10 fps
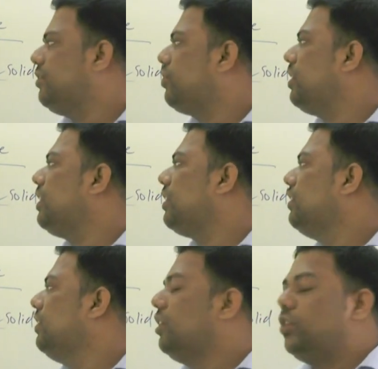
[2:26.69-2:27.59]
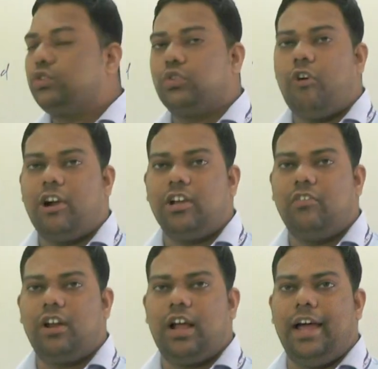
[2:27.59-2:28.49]
Okay, so
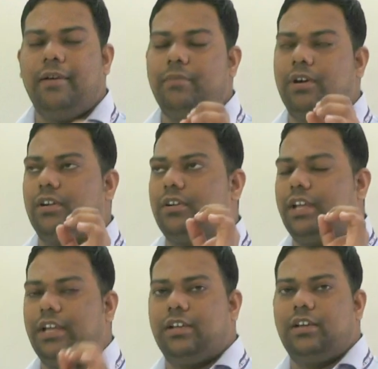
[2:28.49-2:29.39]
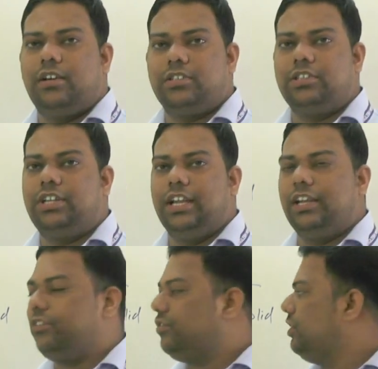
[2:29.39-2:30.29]
whatever I am
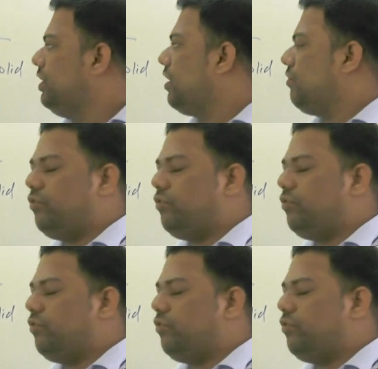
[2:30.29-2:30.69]
dealing here,